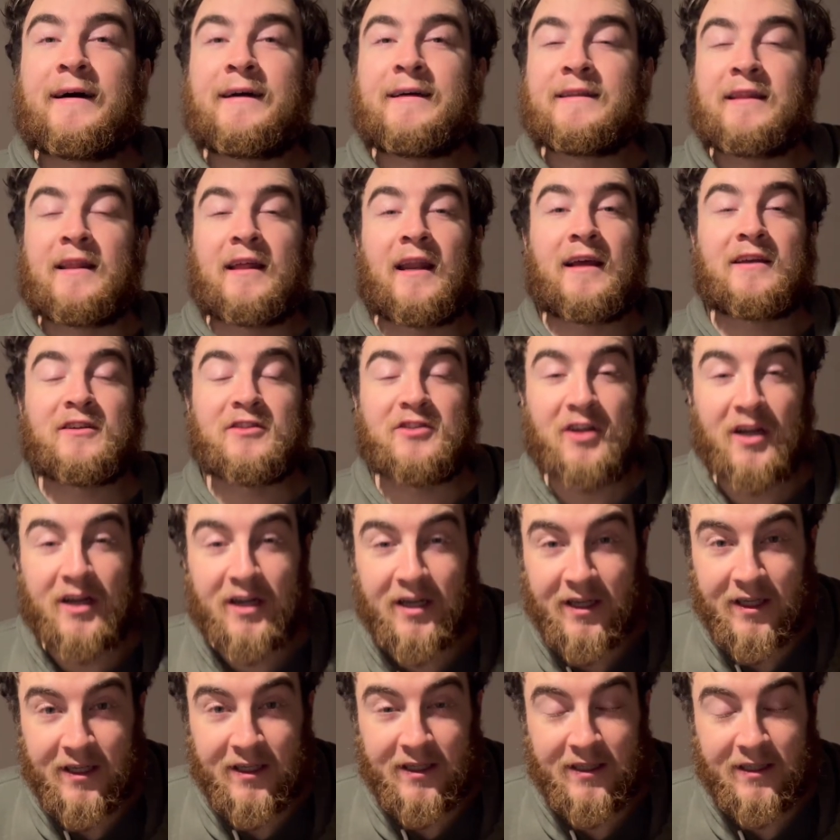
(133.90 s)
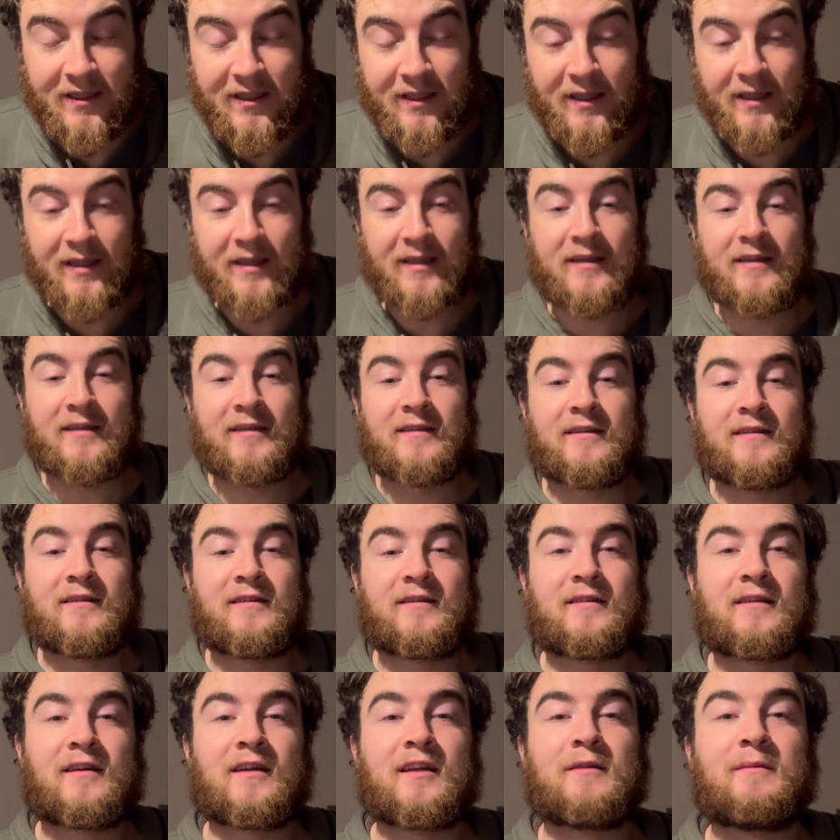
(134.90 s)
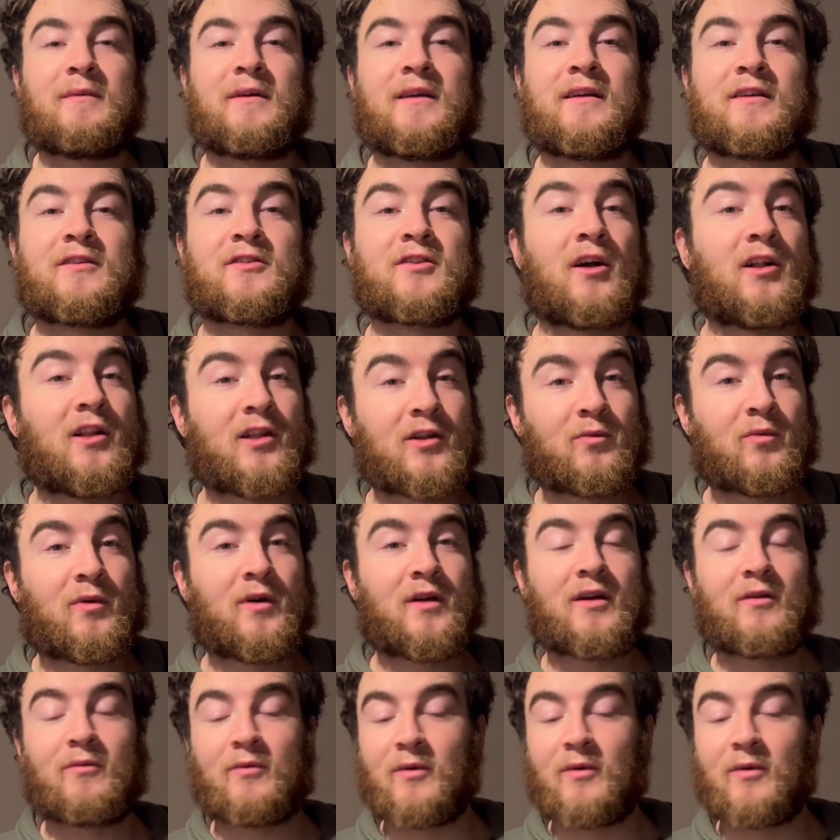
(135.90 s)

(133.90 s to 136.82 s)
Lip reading: Today's agenda is going to be a solid one.